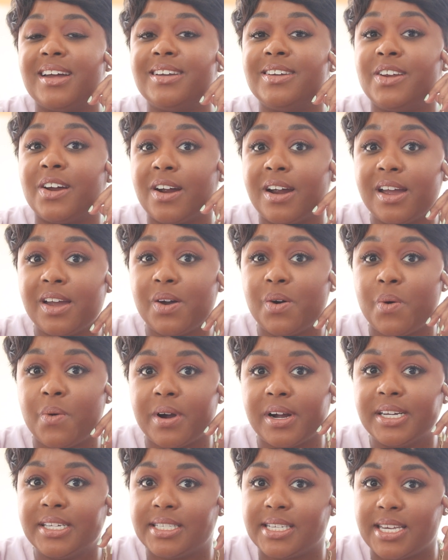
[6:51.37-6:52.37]
During
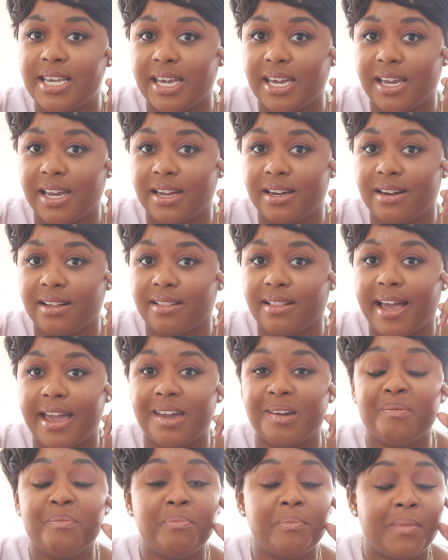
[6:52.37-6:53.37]
quarantine,
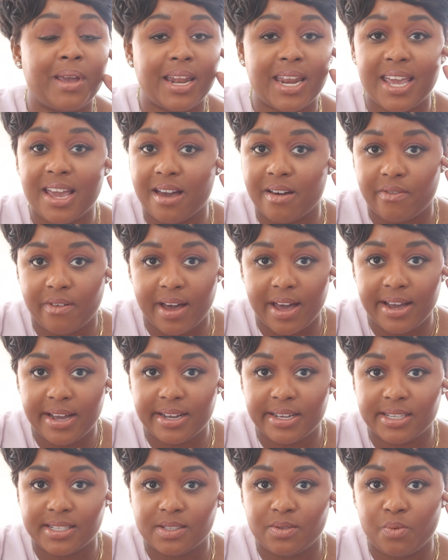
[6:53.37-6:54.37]
like many of
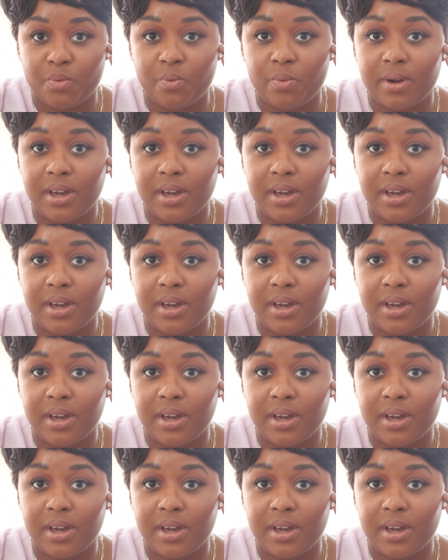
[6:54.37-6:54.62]
us,